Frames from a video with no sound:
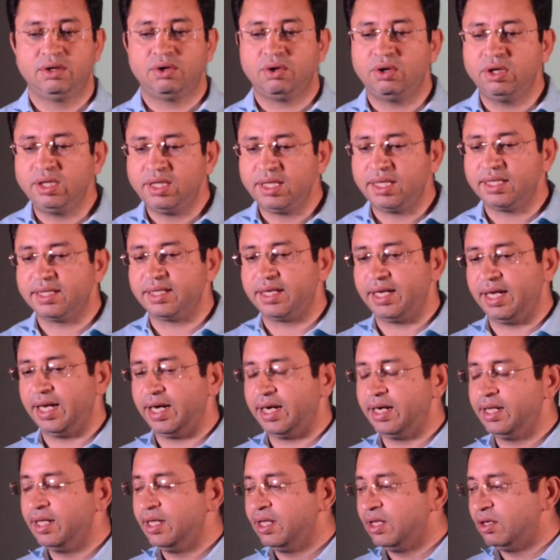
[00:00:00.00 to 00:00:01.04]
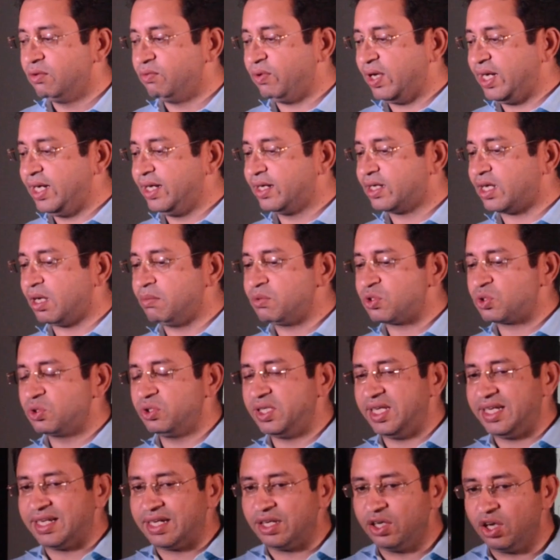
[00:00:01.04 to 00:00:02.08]
On the other hand, when it comes to
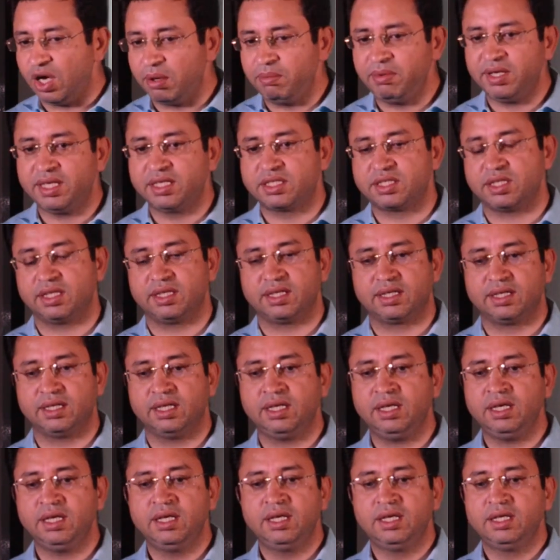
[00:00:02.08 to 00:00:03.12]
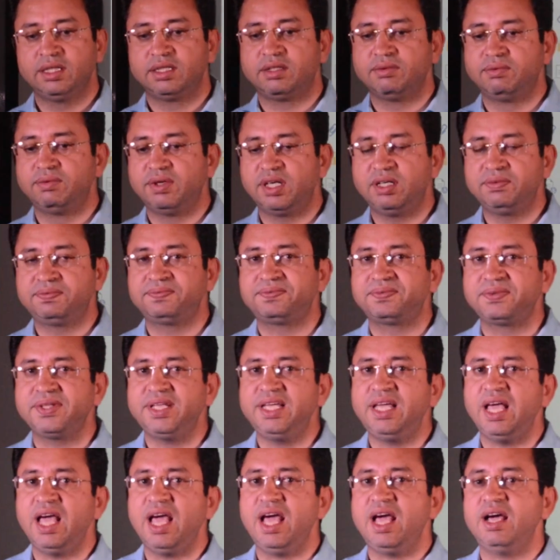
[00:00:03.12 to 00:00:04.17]
the economics jargon, the word
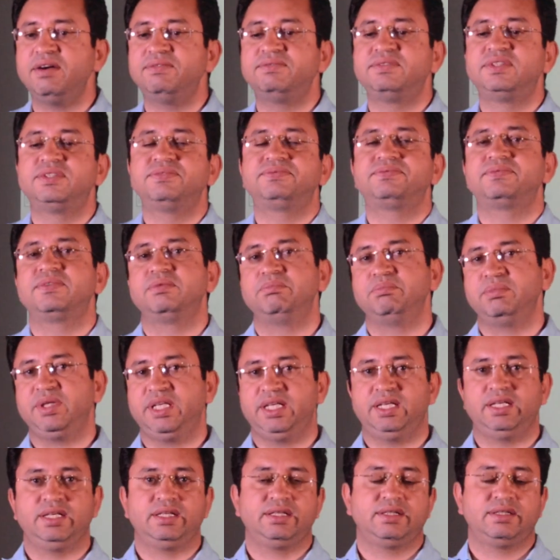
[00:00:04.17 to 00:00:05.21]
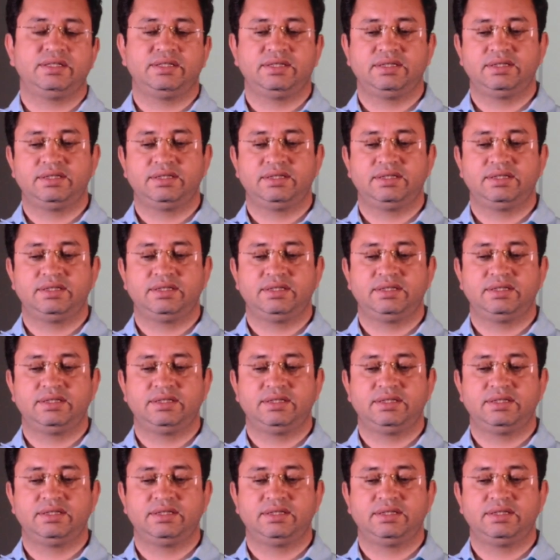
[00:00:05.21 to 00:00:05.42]
free have different meaning.